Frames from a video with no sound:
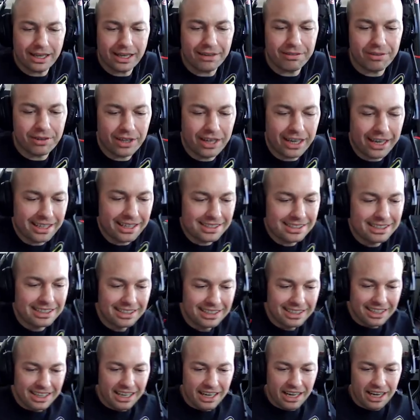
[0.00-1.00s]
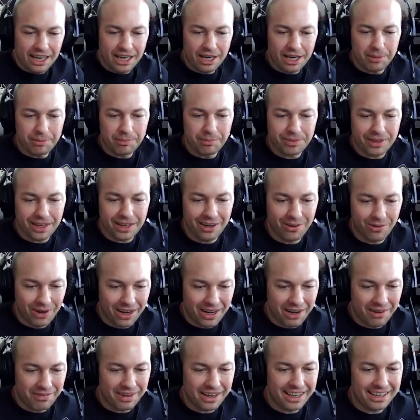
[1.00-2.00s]
I forget,
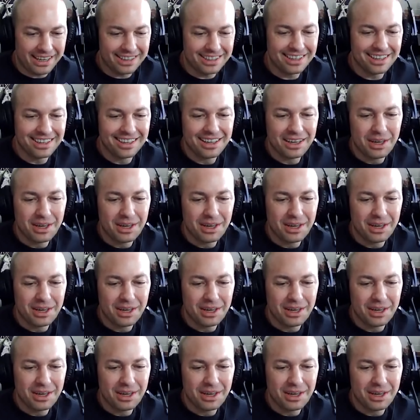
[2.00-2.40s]
right offhand.